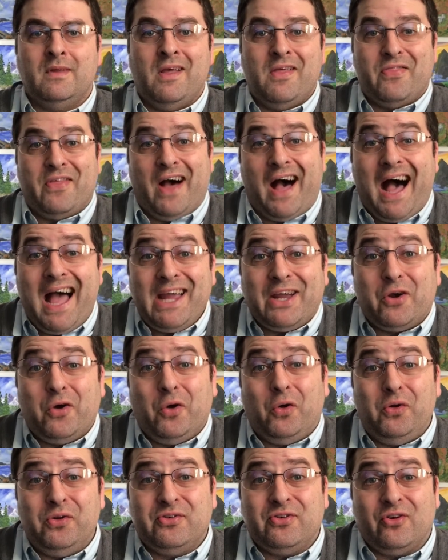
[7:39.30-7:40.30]
The high
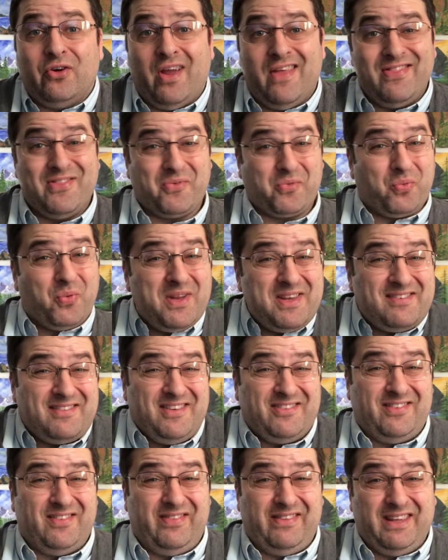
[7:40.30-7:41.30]
culture and the
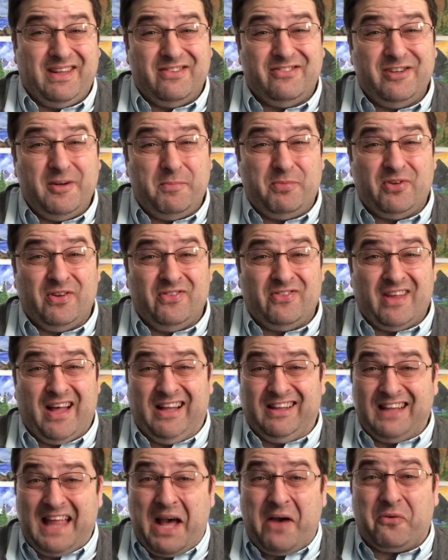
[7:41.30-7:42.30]
richness of the Egyptians
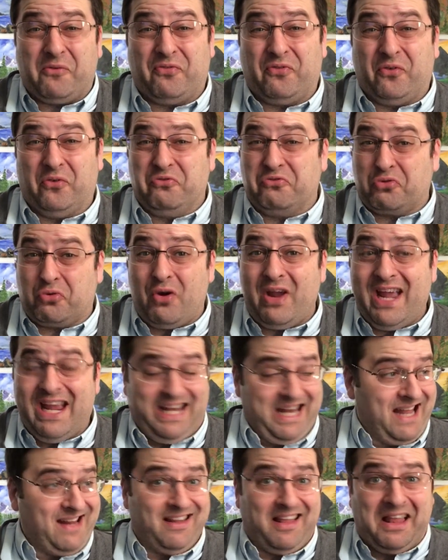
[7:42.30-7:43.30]
allowed for
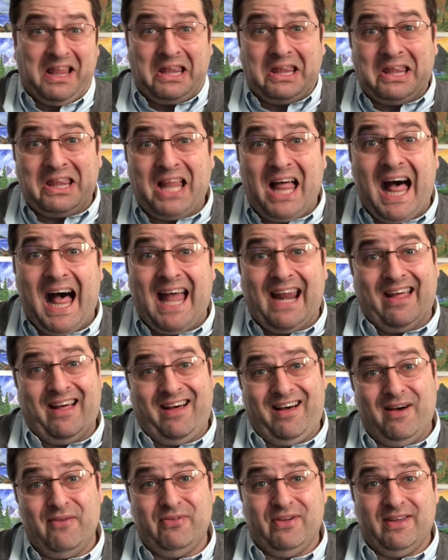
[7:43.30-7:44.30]
trade and a lot
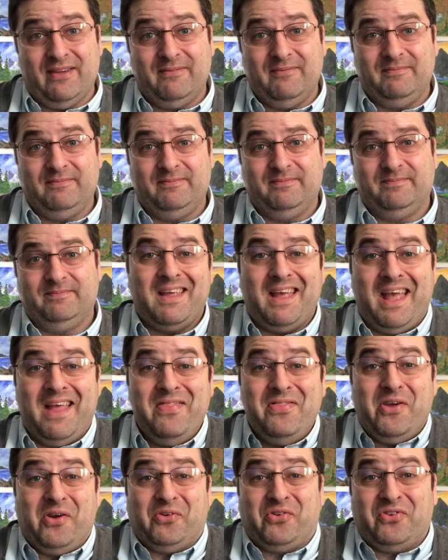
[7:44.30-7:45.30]
of it.
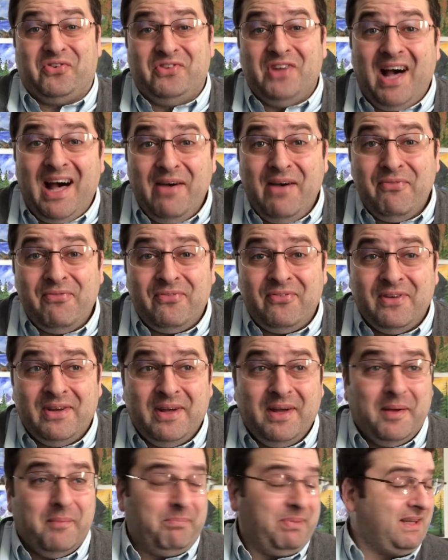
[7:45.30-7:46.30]
And their stuff,
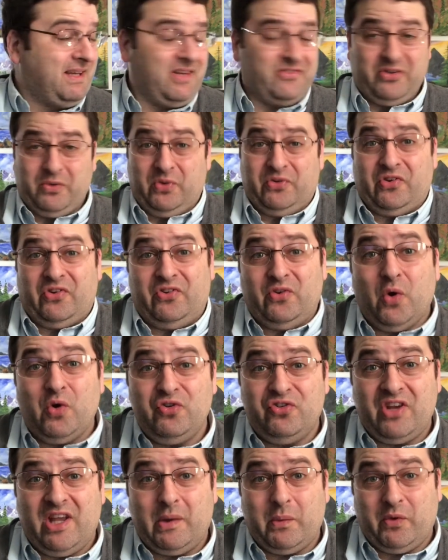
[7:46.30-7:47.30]
because it was
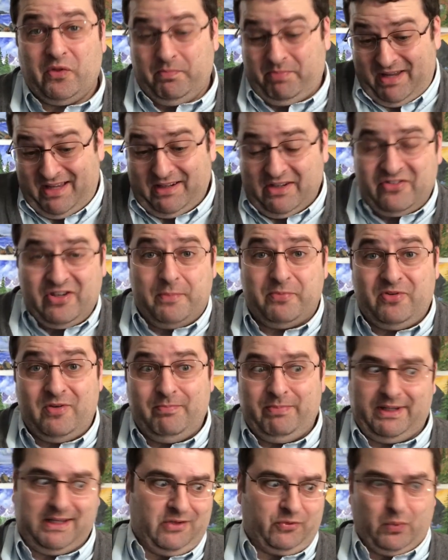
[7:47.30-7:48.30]
associated with being Egyptian,
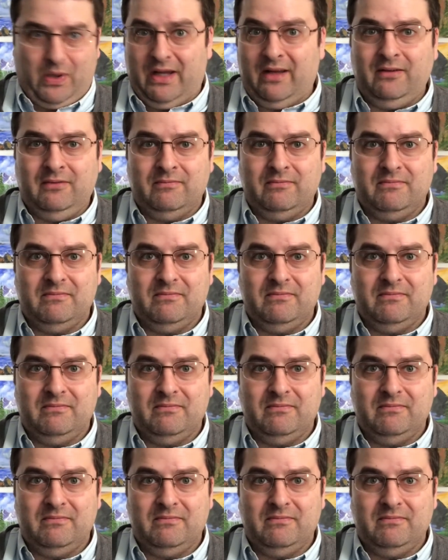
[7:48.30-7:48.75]
because, well,